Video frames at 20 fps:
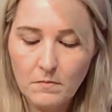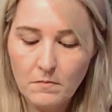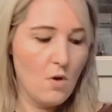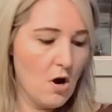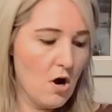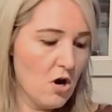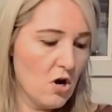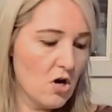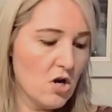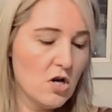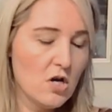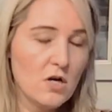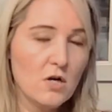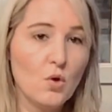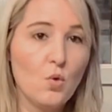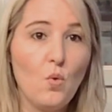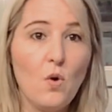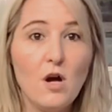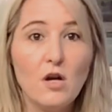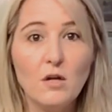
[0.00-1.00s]
Our
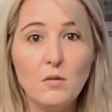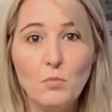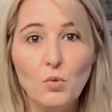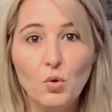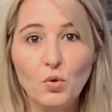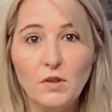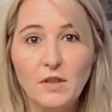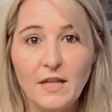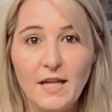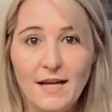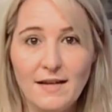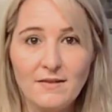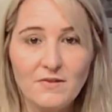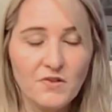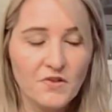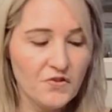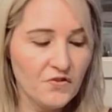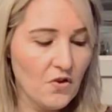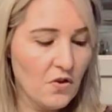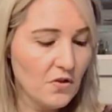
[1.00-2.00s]
guacamole
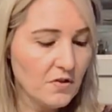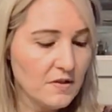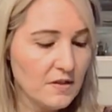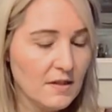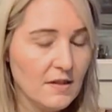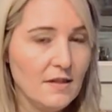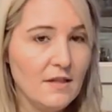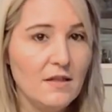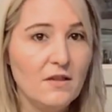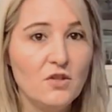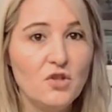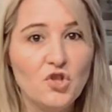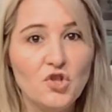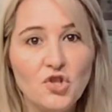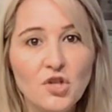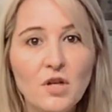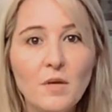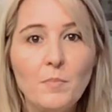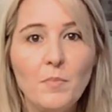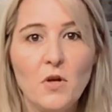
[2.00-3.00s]
has salt in it. The
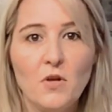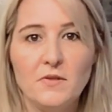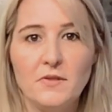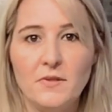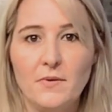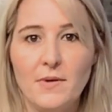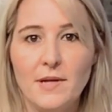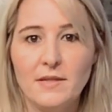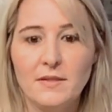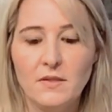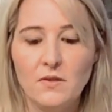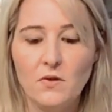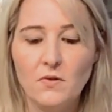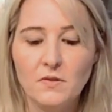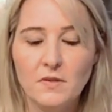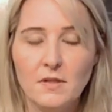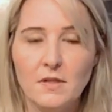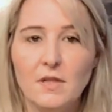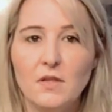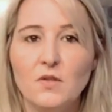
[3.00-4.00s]
chip also has
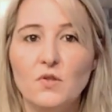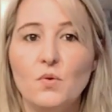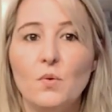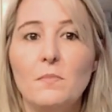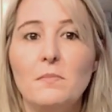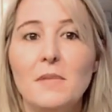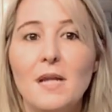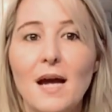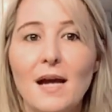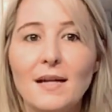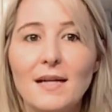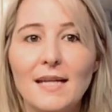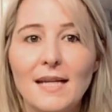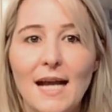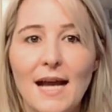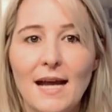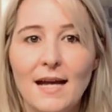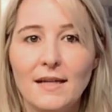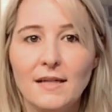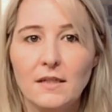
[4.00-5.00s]
salt in it, so I'm not gonna
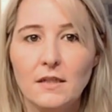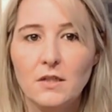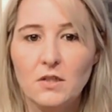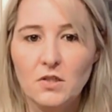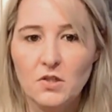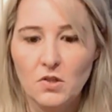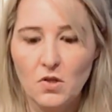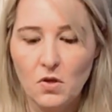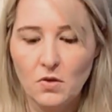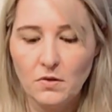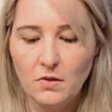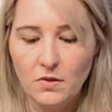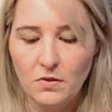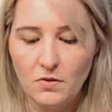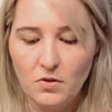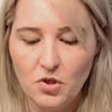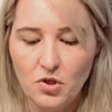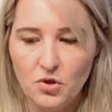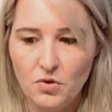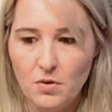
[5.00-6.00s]
add any salt to
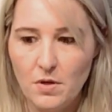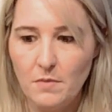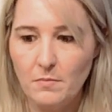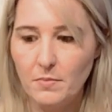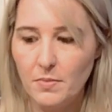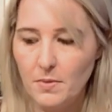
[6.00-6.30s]
the shrimp.